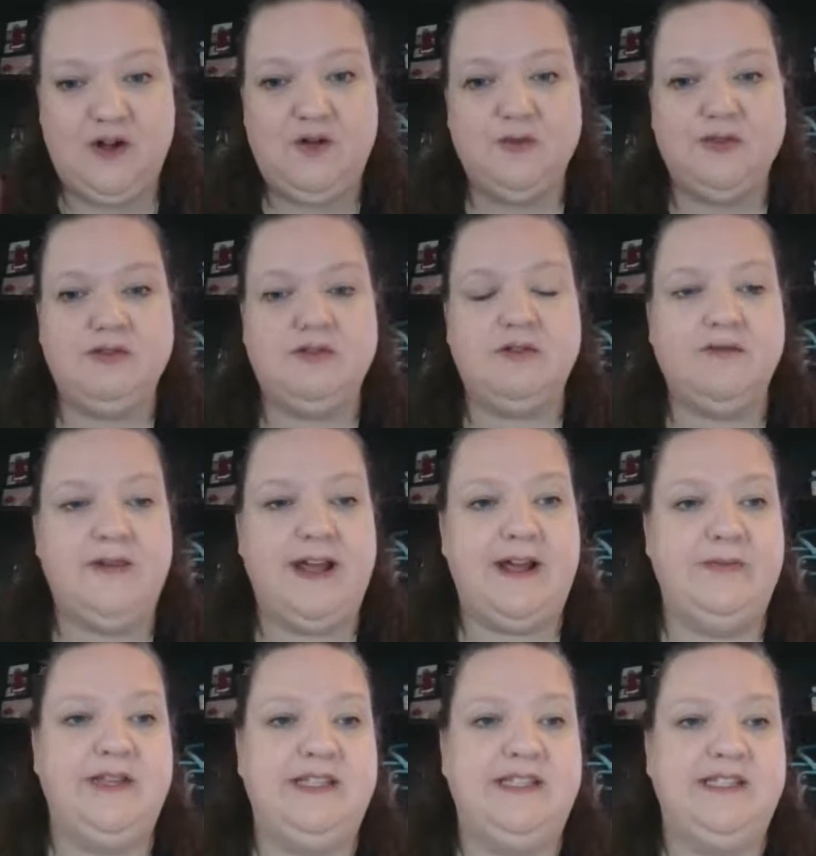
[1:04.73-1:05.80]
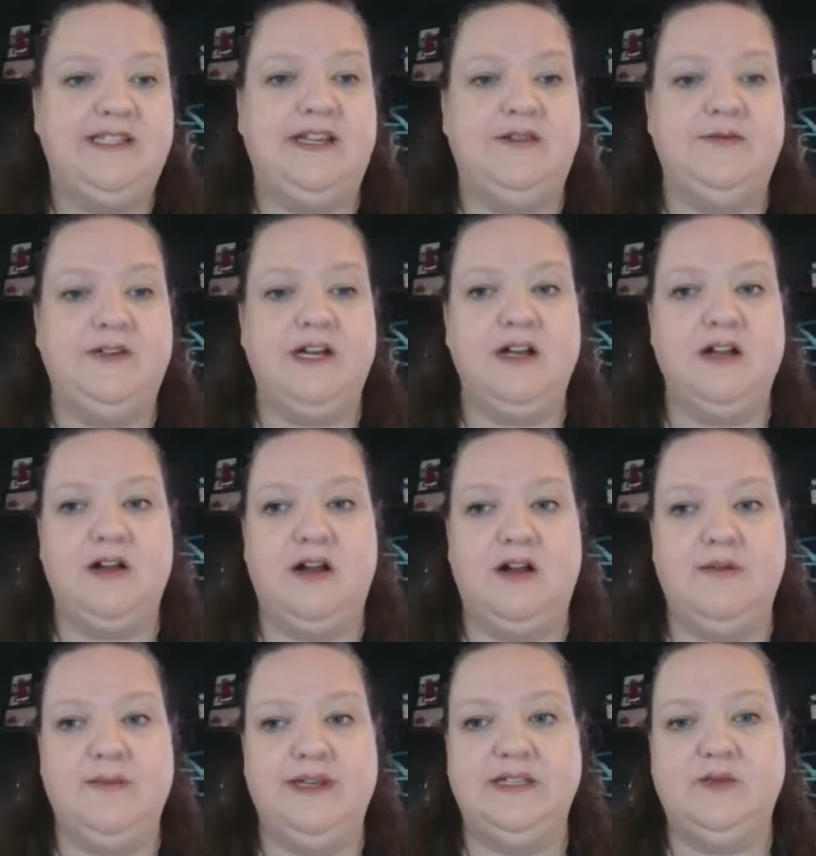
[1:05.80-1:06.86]

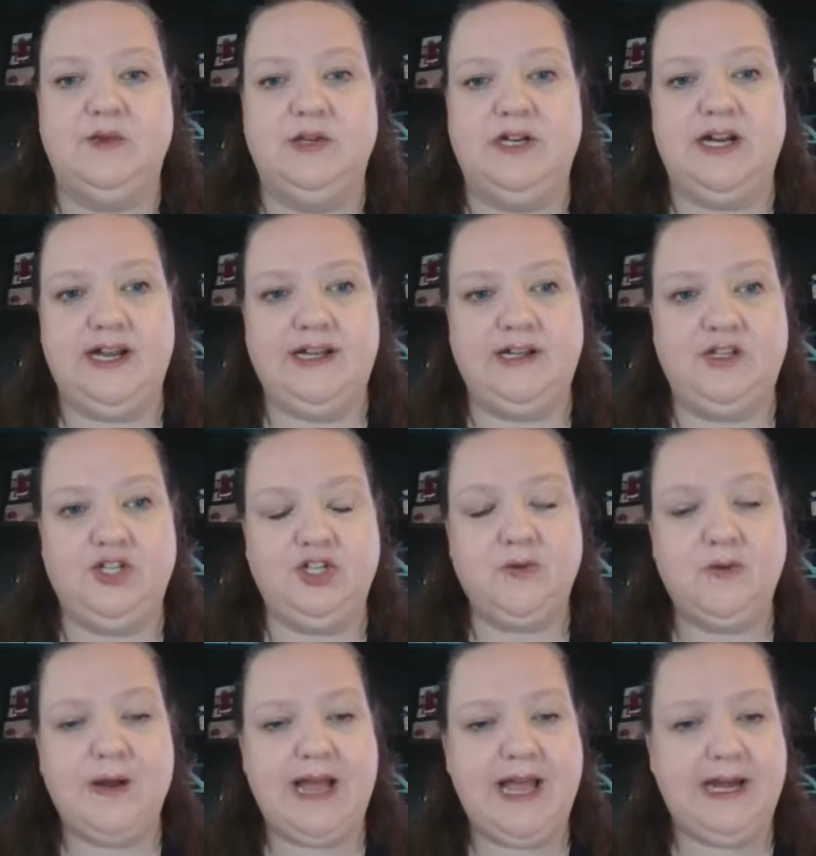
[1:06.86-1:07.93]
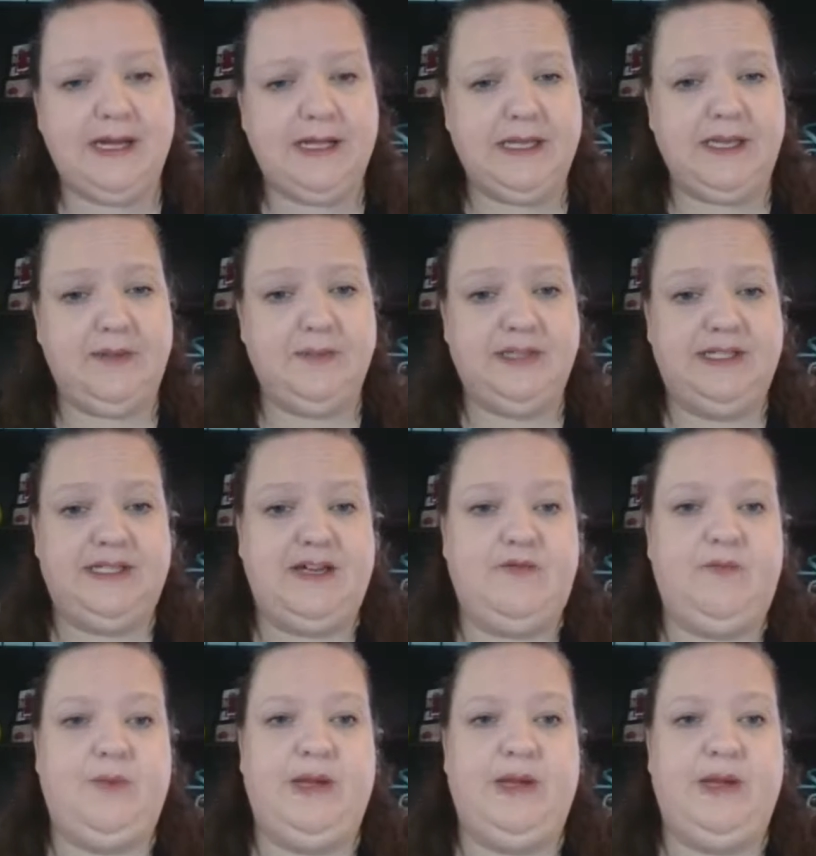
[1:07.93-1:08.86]
Homeschoolfamilystuff.com is where I try to keep stuff,